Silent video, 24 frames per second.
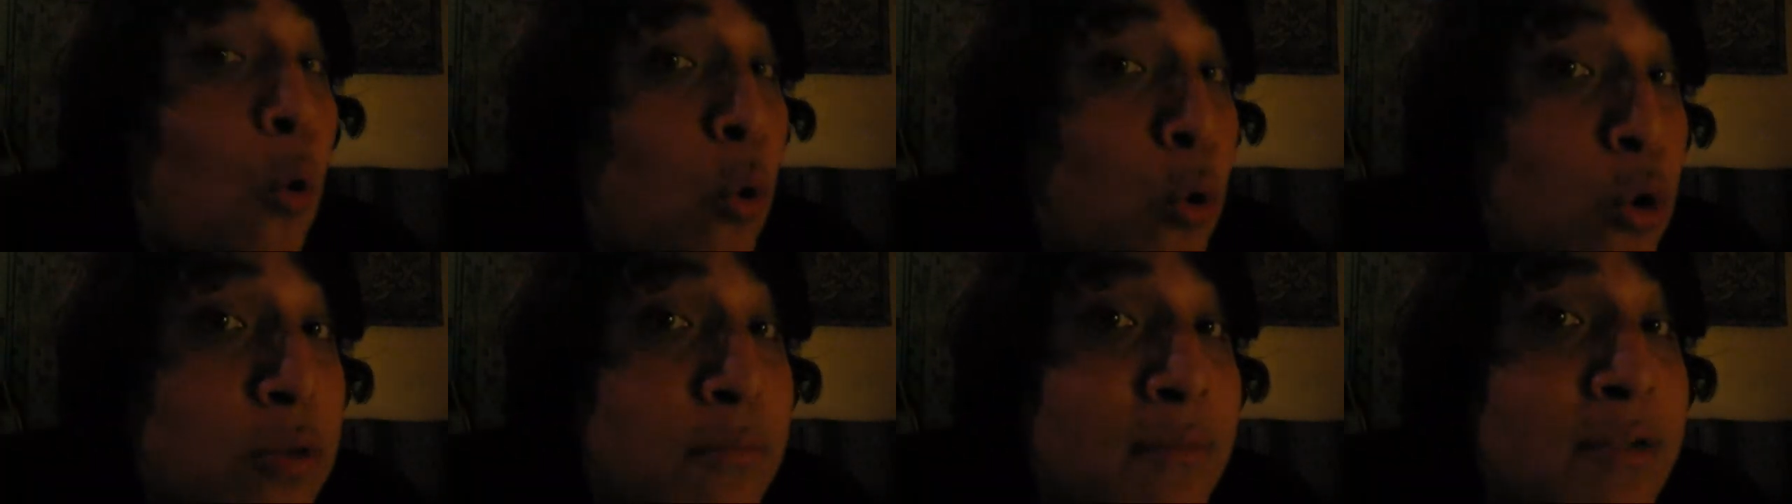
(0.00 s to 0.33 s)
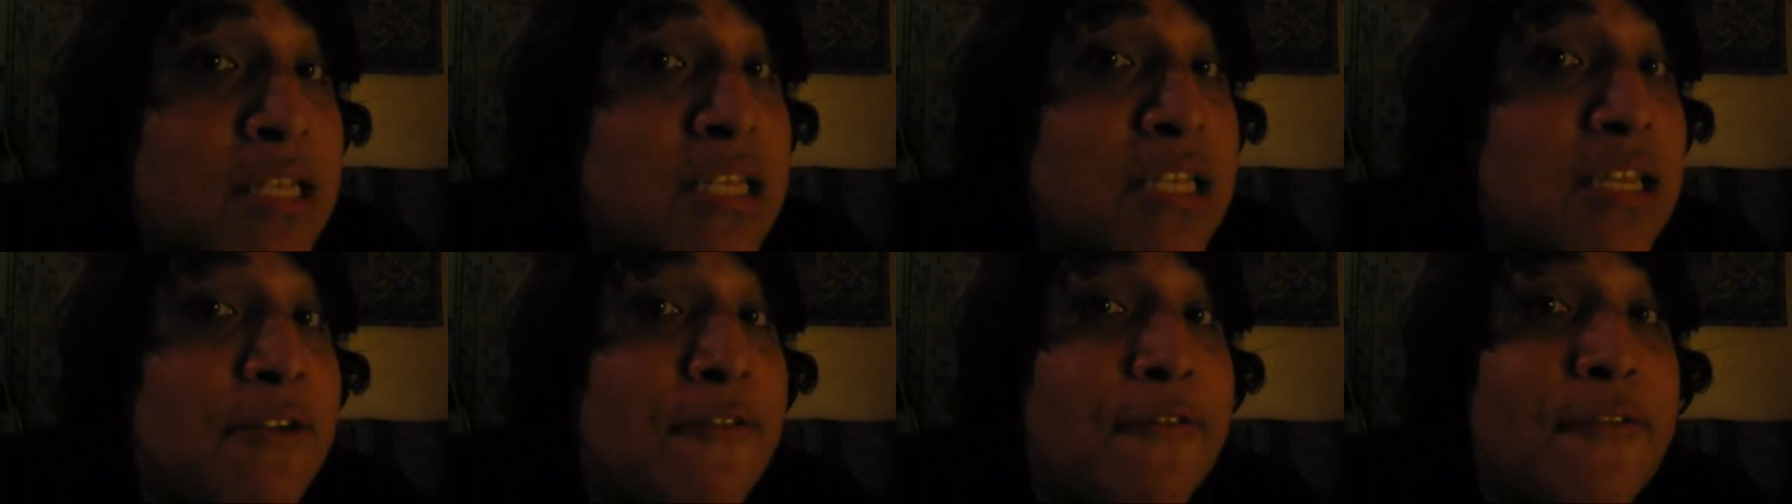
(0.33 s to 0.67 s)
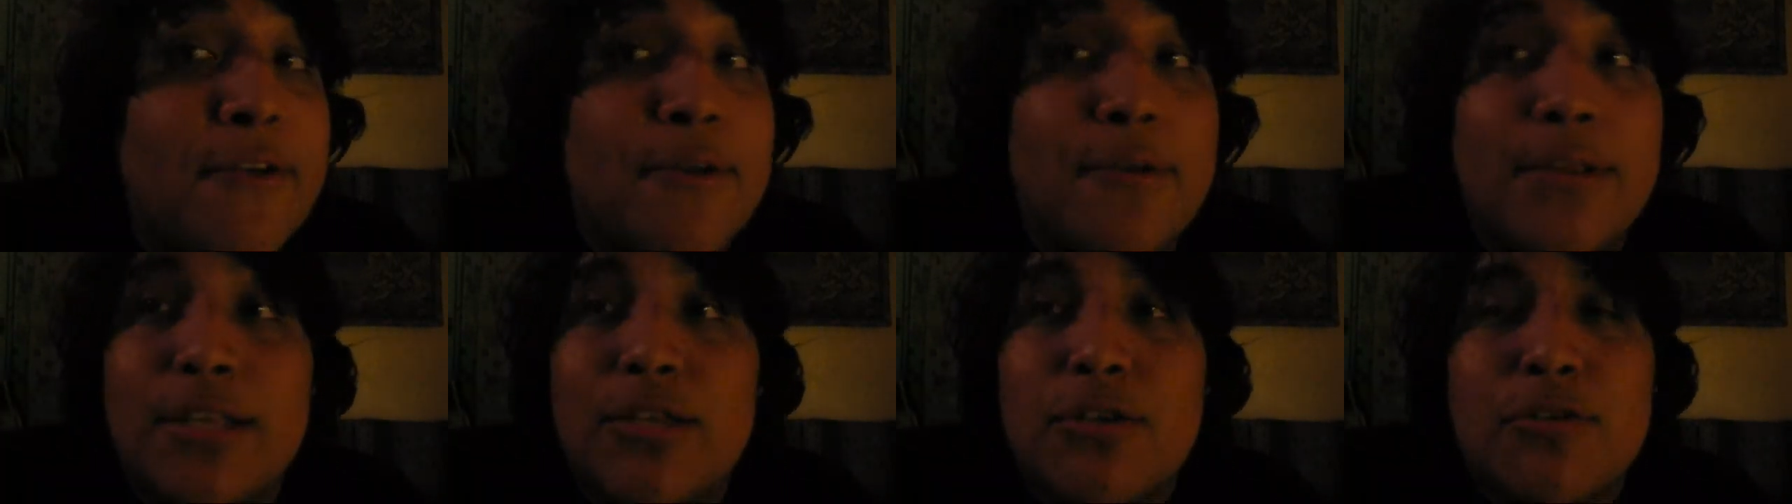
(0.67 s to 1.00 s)
old
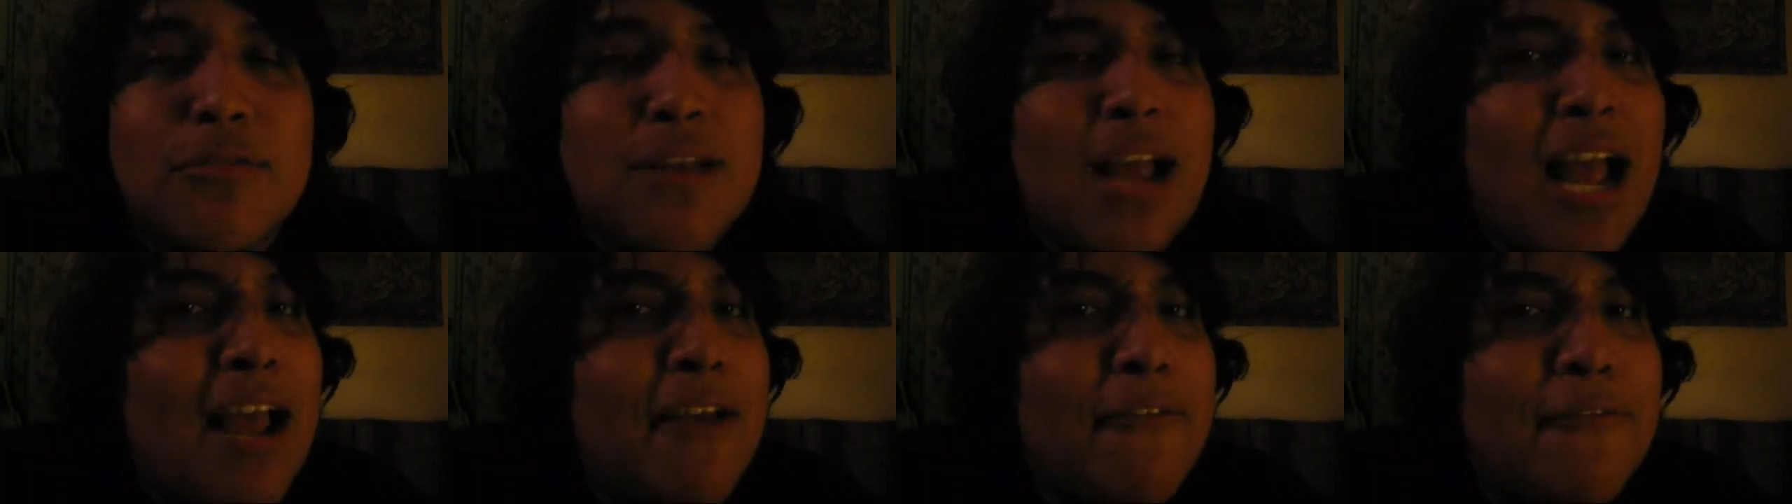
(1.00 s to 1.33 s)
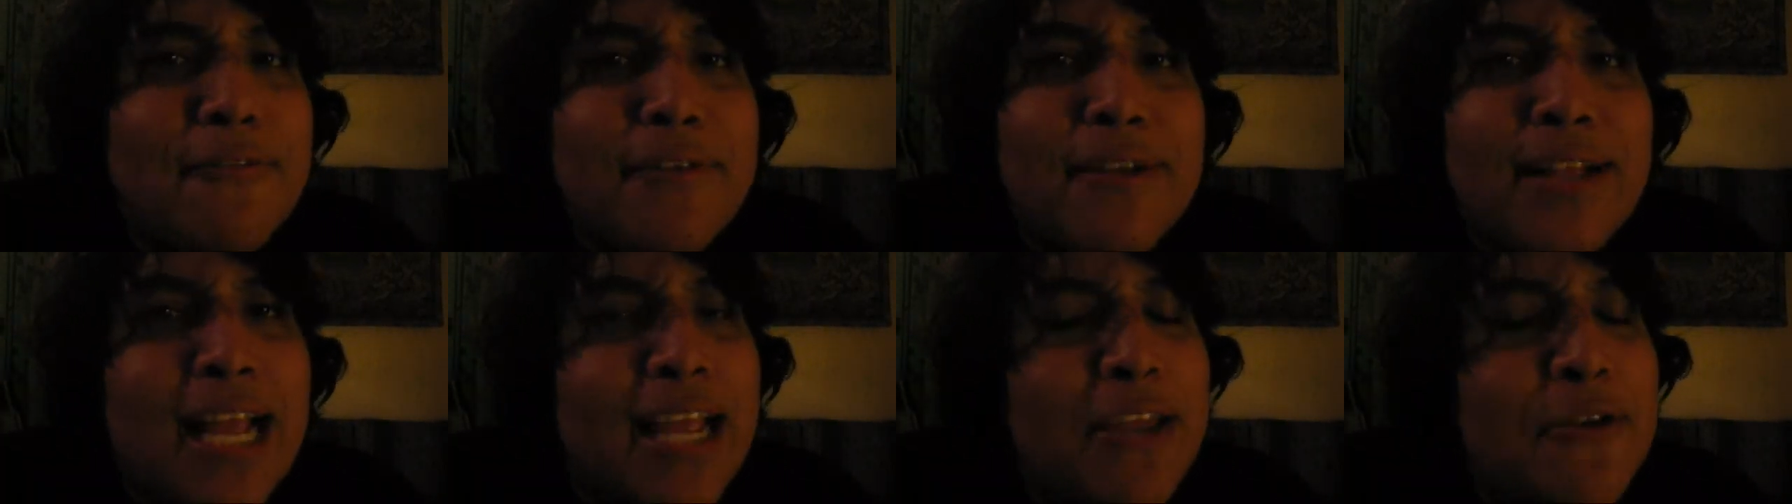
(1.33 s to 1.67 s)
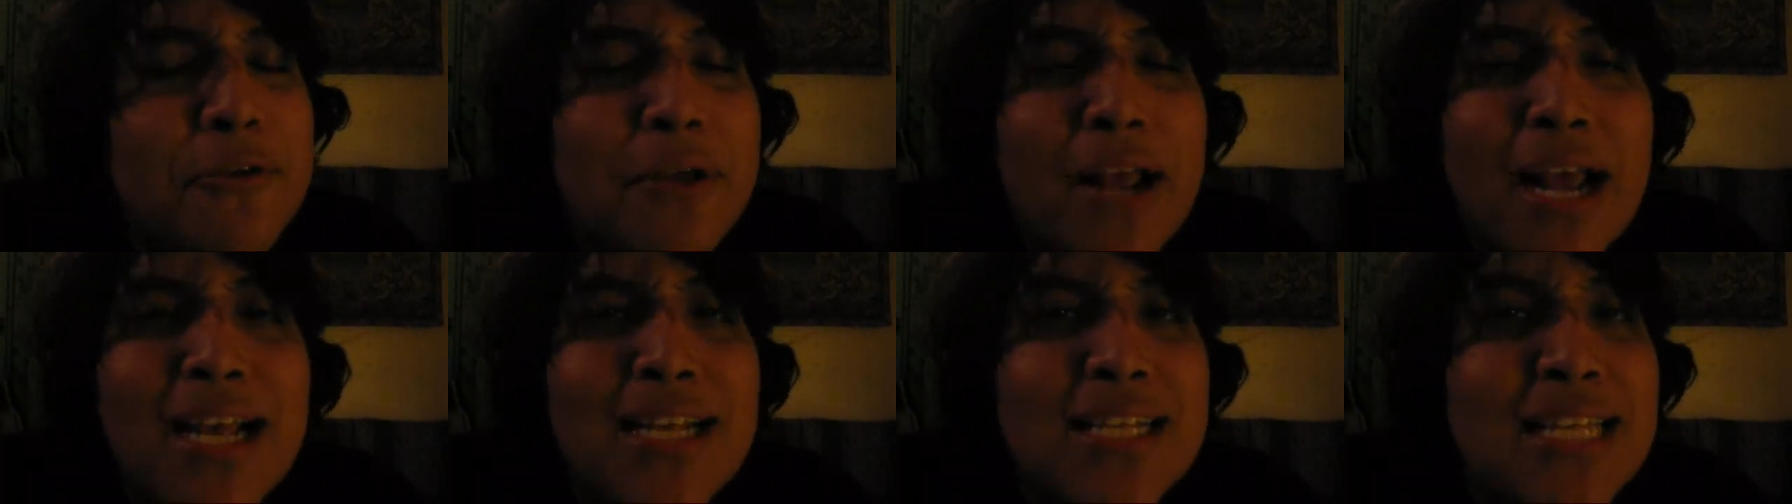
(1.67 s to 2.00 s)
material that you have, that
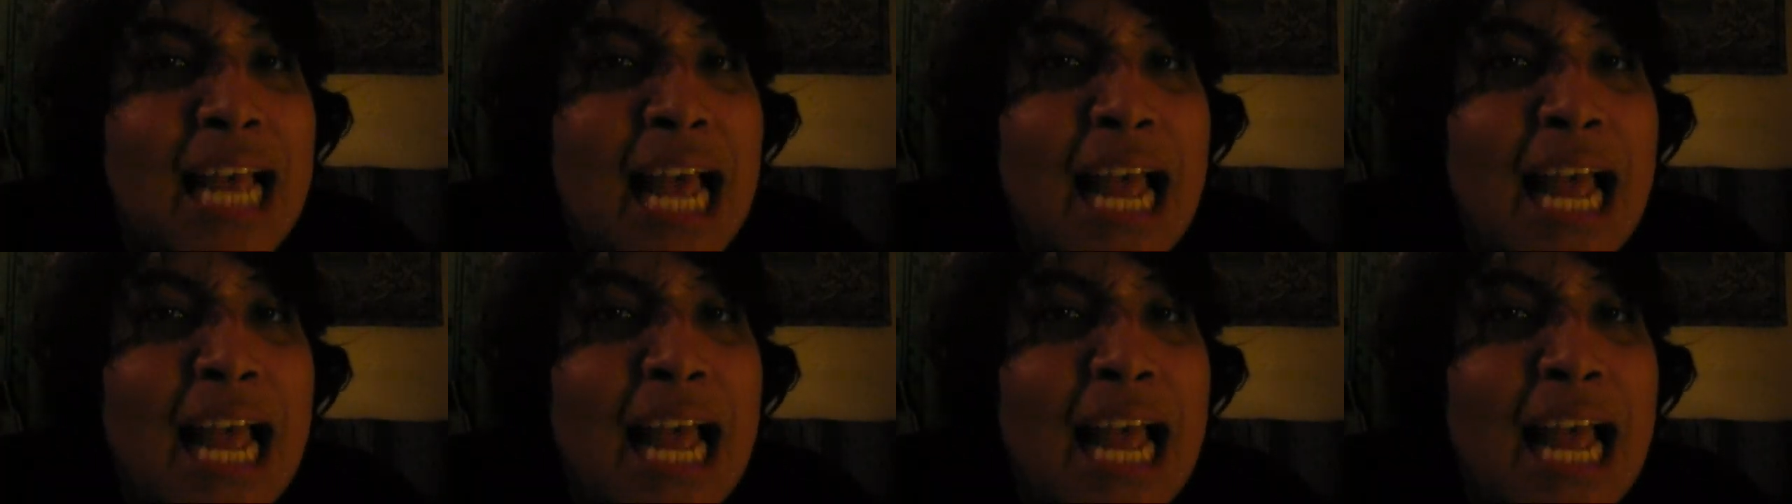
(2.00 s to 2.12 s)
you guys